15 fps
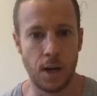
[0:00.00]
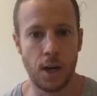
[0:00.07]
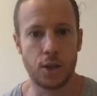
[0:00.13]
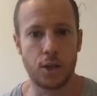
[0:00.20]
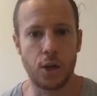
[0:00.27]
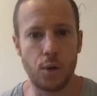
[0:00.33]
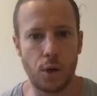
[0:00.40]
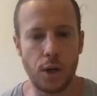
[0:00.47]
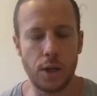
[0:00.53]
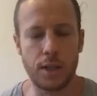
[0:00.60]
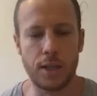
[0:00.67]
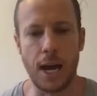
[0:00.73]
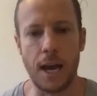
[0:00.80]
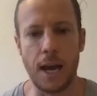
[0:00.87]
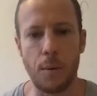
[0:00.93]
So you could
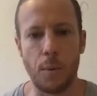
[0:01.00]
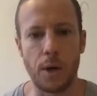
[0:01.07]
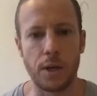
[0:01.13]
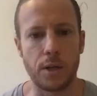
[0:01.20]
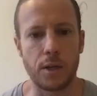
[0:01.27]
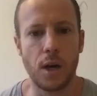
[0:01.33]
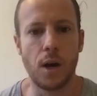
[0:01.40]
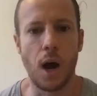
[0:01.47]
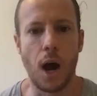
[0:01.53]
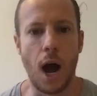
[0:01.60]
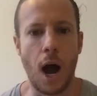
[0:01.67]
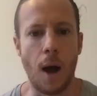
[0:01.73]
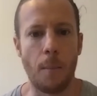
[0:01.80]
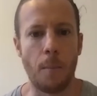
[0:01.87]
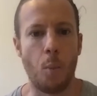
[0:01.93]
say it was
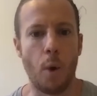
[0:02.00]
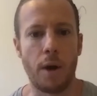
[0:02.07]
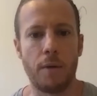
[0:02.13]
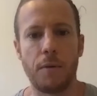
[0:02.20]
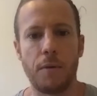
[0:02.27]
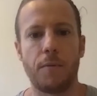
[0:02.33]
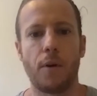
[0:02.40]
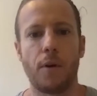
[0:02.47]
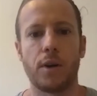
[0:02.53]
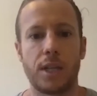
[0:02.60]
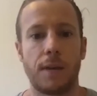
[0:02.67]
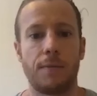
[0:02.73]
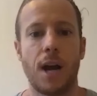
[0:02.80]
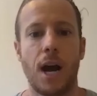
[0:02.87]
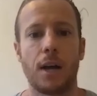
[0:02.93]
one of the first,
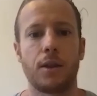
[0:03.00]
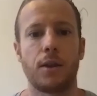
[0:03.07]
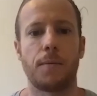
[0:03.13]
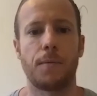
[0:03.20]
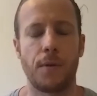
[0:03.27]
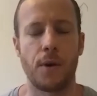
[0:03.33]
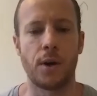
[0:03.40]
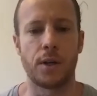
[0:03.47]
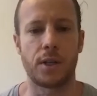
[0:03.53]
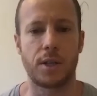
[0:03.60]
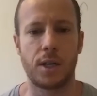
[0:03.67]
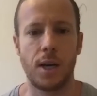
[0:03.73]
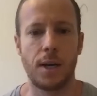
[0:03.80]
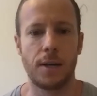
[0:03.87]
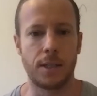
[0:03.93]
if not the
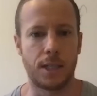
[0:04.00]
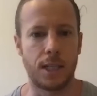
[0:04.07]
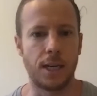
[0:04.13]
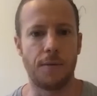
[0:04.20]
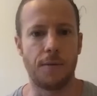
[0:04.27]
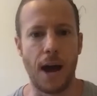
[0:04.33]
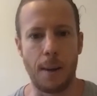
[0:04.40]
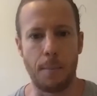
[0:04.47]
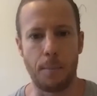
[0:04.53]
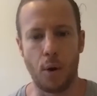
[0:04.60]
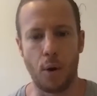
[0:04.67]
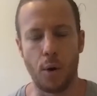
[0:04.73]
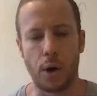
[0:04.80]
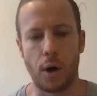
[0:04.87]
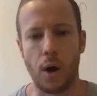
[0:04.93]
first, DeFi
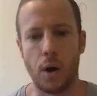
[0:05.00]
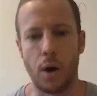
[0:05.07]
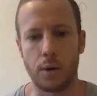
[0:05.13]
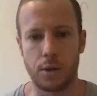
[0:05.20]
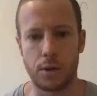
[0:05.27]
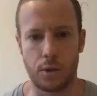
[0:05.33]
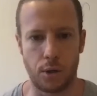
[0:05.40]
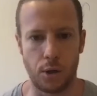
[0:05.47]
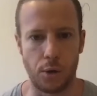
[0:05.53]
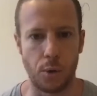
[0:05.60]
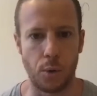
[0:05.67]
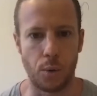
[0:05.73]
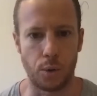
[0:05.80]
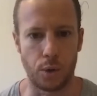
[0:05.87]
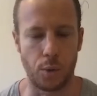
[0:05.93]
protocols
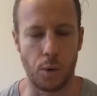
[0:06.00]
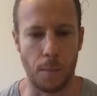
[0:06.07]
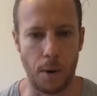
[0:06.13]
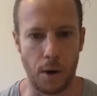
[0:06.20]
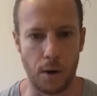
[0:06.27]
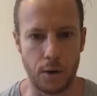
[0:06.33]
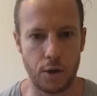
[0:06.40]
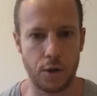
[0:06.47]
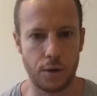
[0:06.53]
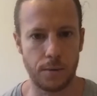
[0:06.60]
to emerge.